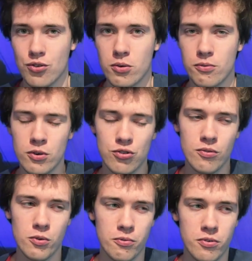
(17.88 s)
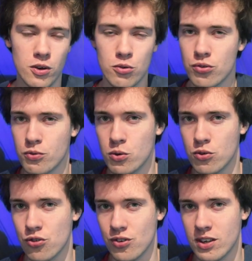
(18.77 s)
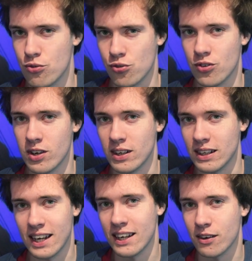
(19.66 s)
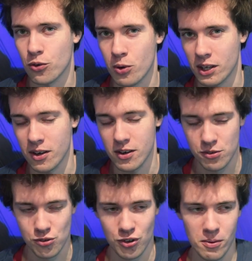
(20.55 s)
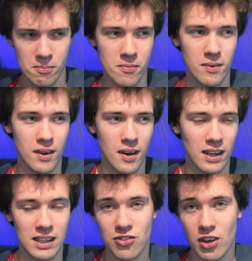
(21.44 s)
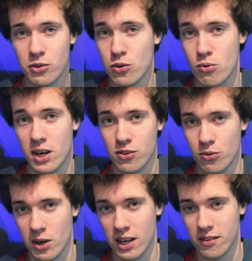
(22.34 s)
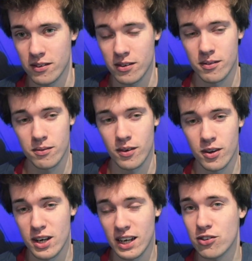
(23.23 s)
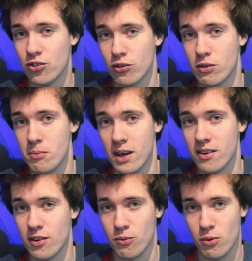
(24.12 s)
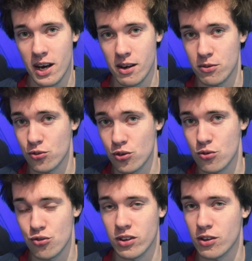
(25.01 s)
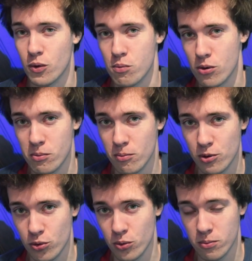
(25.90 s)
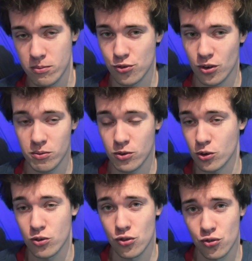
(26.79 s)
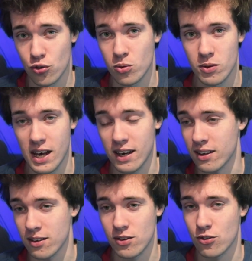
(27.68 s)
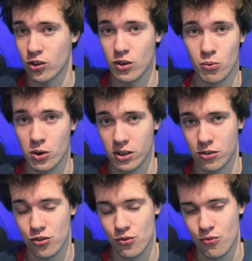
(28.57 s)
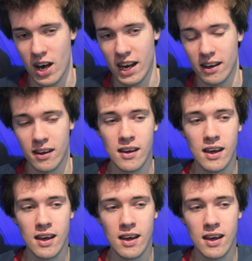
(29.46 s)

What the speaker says: So first of all, for those of you just interested in getting a quick answer, I can tell you right away that a 90 degree bend in a wire is usually no problem at all. So you could just do that, it's going to work just fine.